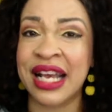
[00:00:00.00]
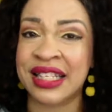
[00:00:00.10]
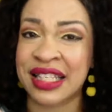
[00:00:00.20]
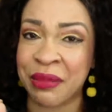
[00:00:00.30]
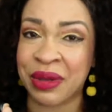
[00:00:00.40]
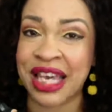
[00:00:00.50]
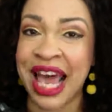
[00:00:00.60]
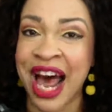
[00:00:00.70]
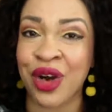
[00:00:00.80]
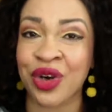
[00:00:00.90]
It seemed
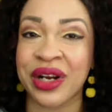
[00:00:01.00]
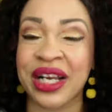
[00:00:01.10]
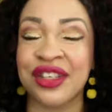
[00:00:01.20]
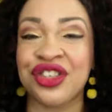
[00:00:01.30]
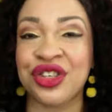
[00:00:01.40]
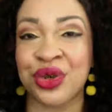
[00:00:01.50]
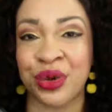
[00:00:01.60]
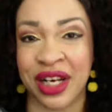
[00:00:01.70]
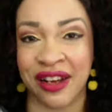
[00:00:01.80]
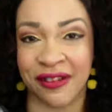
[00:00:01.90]

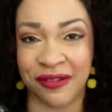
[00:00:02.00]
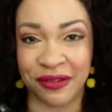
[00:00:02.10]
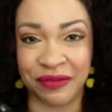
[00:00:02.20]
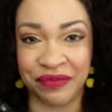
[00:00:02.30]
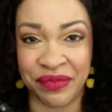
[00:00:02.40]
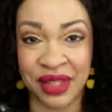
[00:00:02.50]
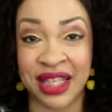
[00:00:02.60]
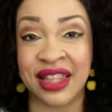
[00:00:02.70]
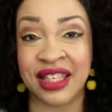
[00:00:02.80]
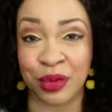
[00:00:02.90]
counterintuitive
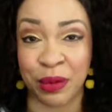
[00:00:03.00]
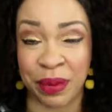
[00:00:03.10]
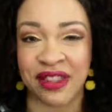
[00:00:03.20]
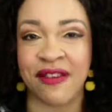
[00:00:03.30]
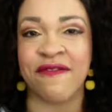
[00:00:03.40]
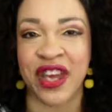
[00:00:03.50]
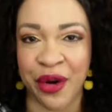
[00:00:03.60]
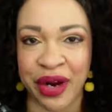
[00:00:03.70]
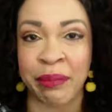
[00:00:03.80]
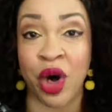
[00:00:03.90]
that this would be the
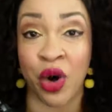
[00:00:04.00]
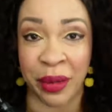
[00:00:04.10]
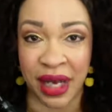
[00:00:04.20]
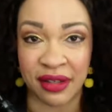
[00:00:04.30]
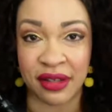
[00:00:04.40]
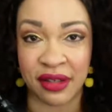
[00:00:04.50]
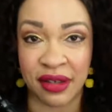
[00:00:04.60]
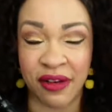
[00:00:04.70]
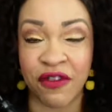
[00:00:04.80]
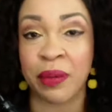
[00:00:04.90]
very moment
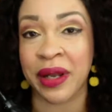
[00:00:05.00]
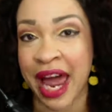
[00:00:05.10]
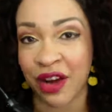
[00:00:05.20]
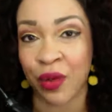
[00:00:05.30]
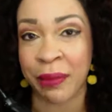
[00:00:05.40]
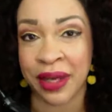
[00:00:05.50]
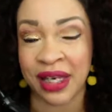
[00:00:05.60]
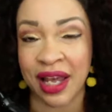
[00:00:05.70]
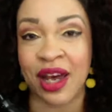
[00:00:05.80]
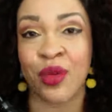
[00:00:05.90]
for Black
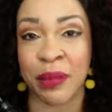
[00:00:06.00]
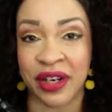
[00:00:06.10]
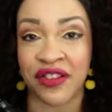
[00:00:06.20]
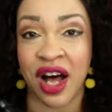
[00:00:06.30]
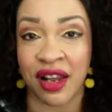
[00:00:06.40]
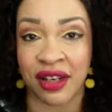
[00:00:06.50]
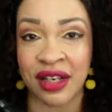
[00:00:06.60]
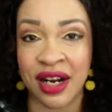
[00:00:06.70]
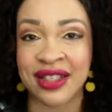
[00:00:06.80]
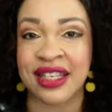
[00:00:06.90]
women and women of
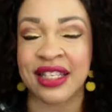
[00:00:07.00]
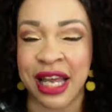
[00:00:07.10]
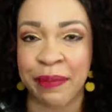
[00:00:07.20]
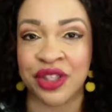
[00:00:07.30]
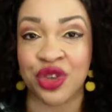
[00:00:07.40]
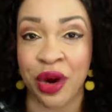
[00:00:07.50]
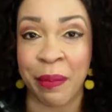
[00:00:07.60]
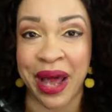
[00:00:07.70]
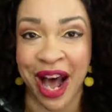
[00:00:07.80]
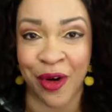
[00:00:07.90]
color to step into
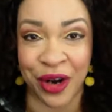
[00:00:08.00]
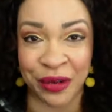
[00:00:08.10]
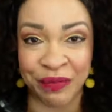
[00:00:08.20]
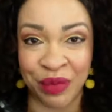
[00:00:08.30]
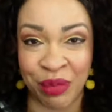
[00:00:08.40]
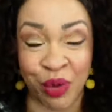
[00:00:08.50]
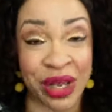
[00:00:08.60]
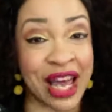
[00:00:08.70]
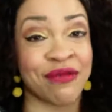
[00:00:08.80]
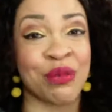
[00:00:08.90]
our power. But
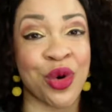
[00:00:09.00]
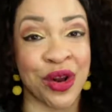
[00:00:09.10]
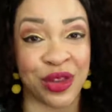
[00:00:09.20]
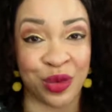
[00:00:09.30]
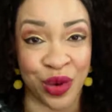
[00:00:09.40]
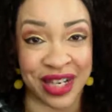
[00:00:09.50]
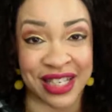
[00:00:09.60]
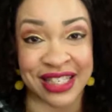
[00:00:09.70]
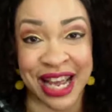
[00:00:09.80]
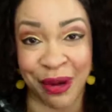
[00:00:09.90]
we have more than one
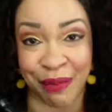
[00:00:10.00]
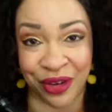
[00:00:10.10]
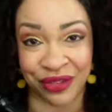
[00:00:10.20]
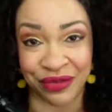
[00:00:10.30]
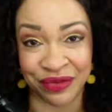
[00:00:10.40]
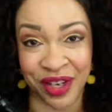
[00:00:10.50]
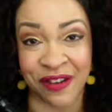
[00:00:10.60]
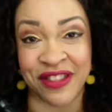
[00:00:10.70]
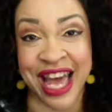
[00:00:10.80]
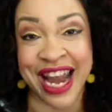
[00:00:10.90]
example
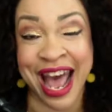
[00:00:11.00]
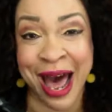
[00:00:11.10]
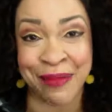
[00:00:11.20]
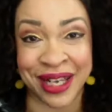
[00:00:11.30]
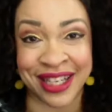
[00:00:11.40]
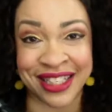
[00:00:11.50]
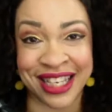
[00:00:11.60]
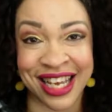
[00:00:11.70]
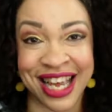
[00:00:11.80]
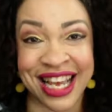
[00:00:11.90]
of that happening.
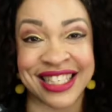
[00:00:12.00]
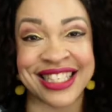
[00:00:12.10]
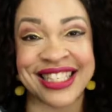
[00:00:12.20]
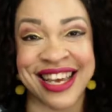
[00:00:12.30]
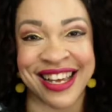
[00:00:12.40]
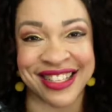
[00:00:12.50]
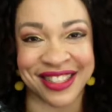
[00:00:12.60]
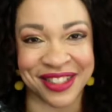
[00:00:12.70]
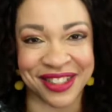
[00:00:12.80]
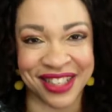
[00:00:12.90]
And
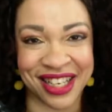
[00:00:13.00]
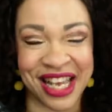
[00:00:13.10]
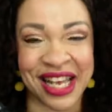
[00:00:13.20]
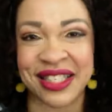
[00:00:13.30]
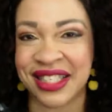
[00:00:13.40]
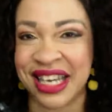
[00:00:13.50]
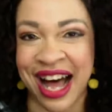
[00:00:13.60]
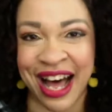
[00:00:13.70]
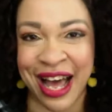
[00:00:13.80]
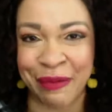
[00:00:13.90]
sis, it's
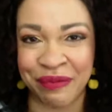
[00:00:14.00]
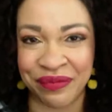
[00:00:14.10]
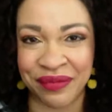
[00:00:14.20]
time.